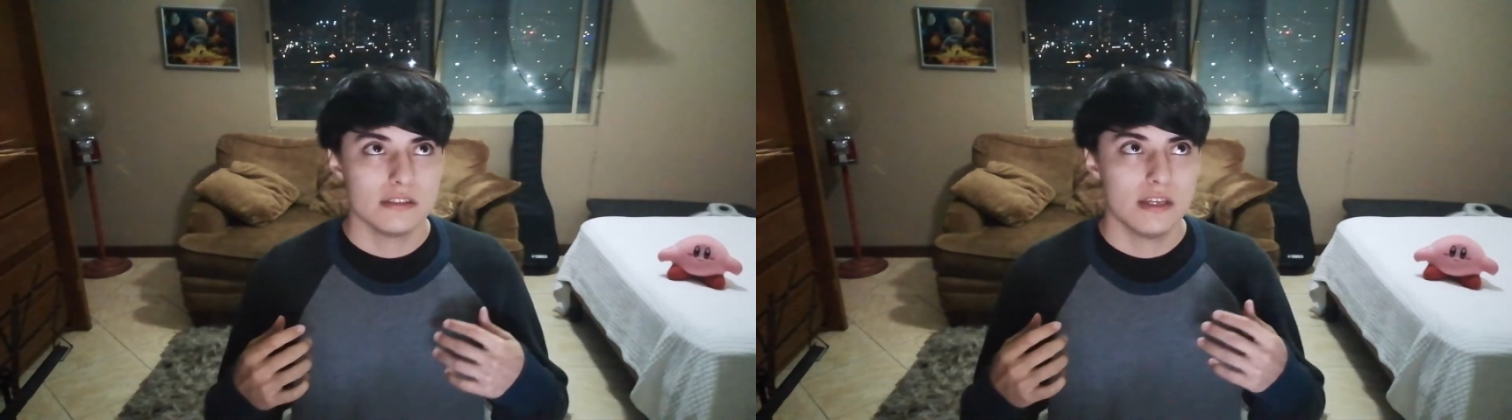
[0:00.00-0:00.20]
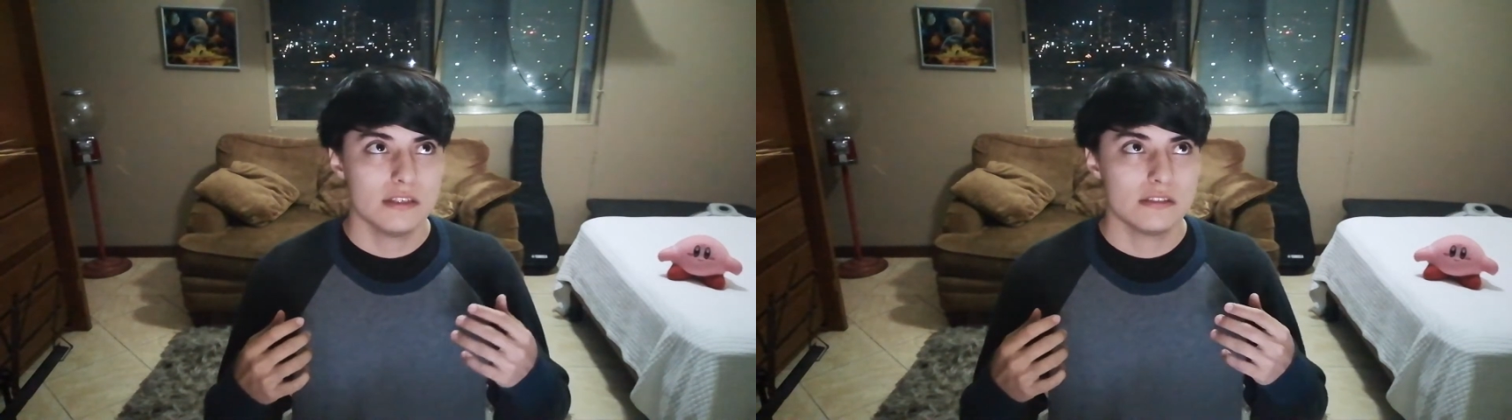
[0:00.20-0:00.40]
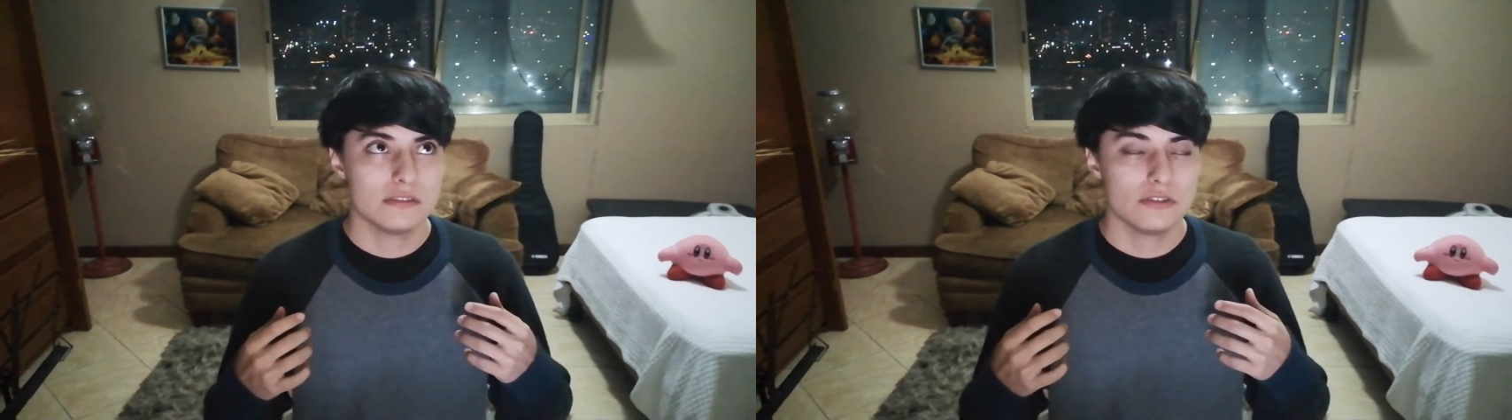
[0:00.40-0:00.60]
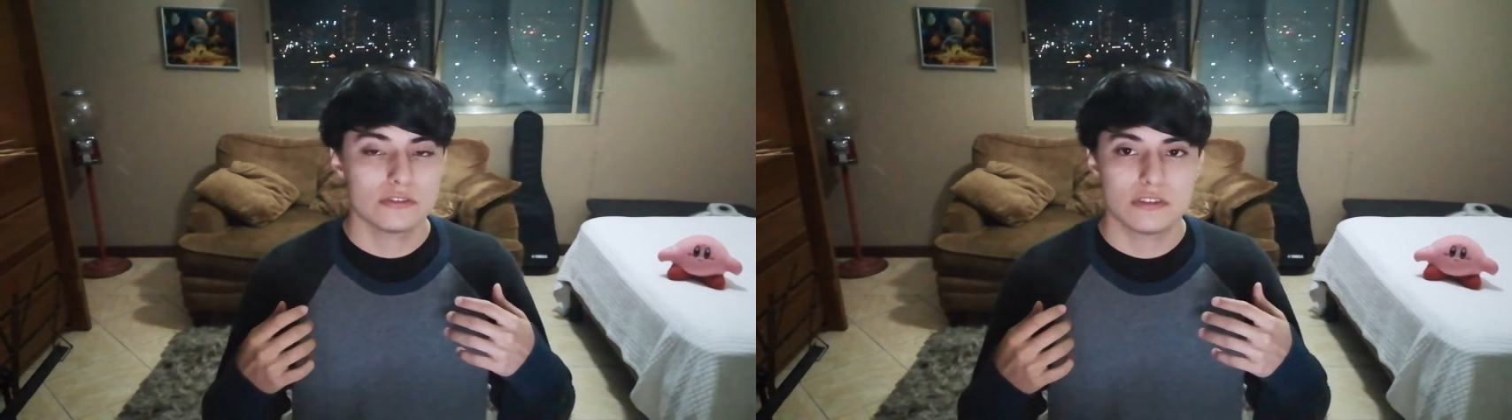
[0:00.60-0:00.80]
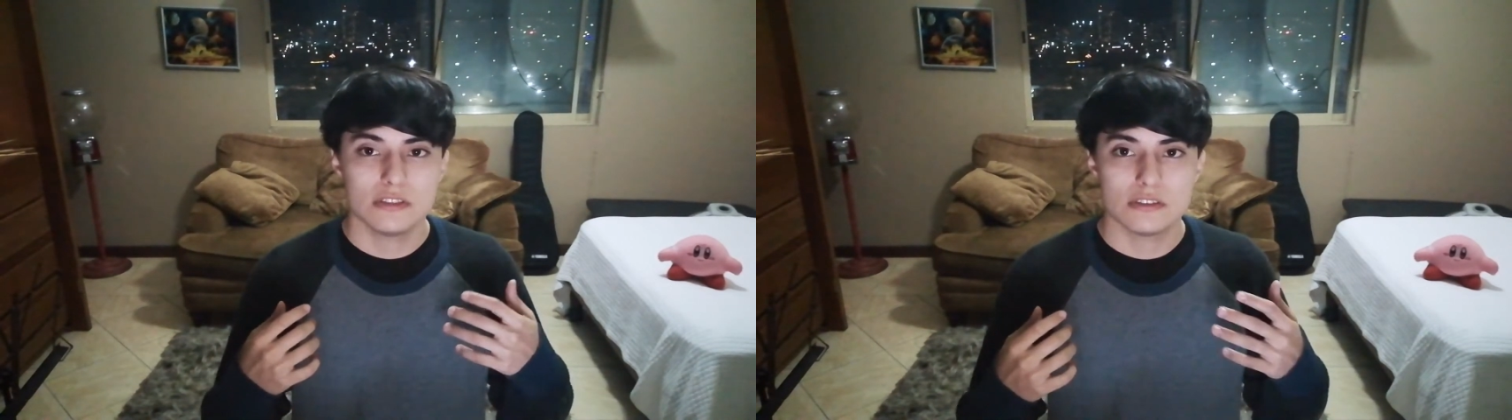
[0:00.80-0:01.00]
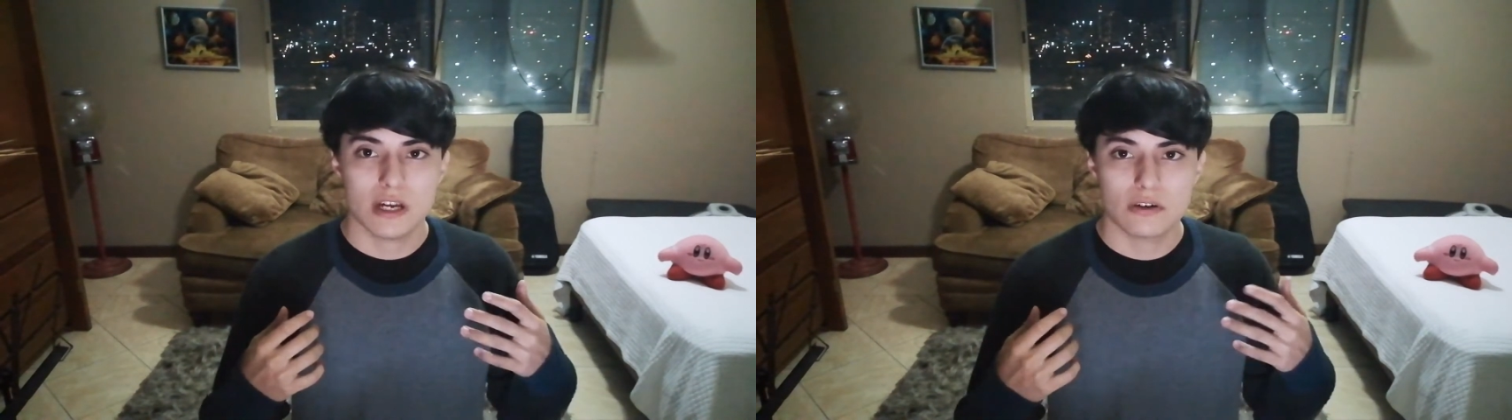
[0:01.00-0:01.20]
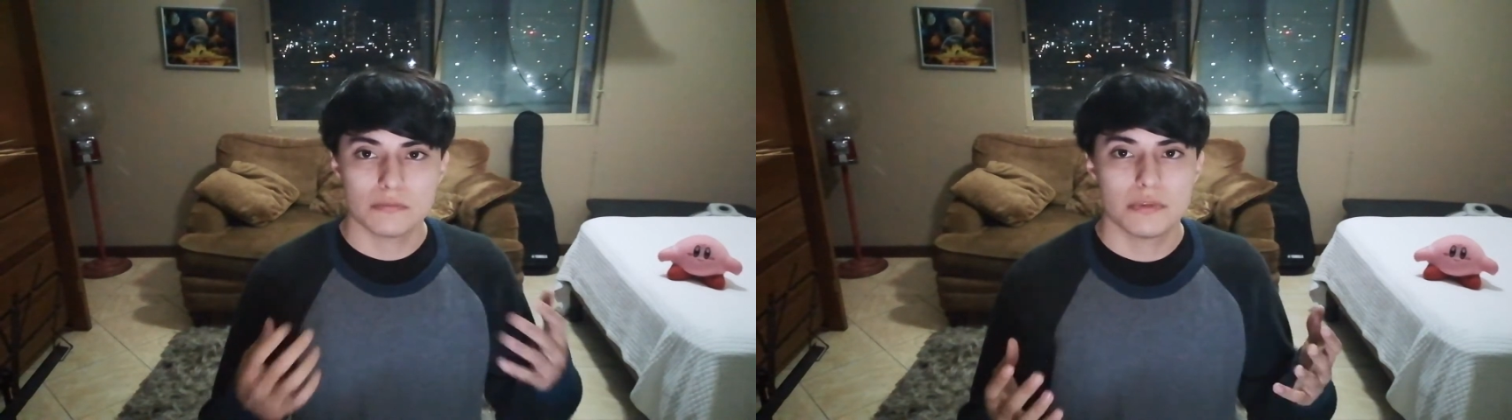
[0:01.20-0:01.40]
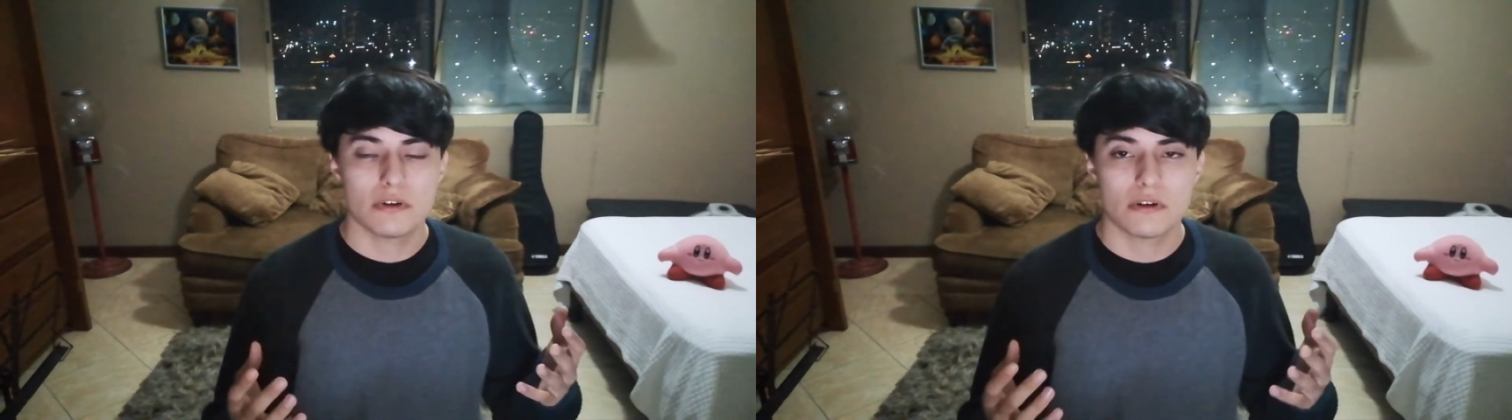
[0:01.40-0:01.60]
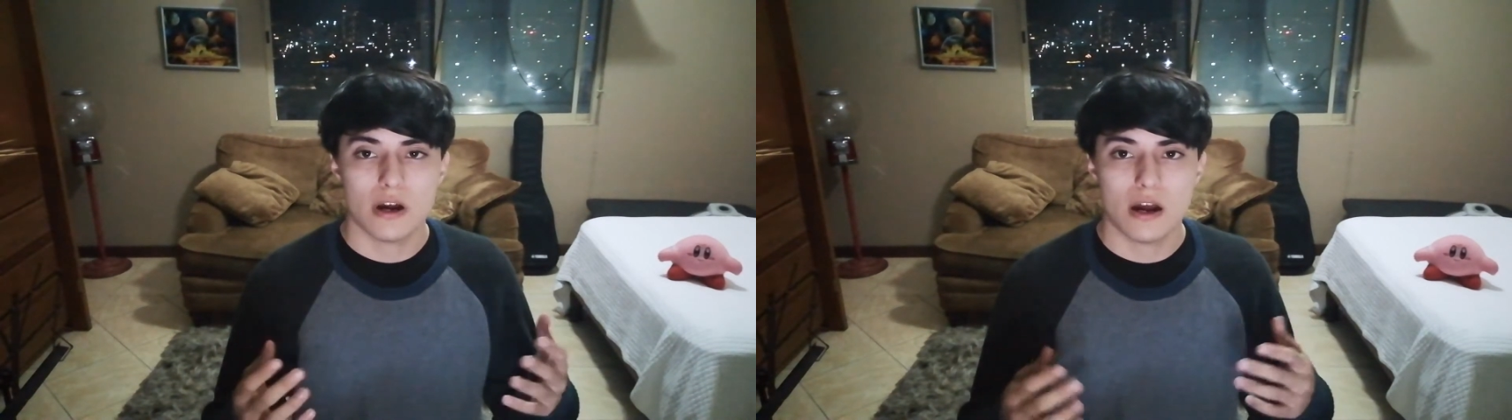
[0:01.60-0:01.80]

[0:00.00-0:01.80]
they just teach a computer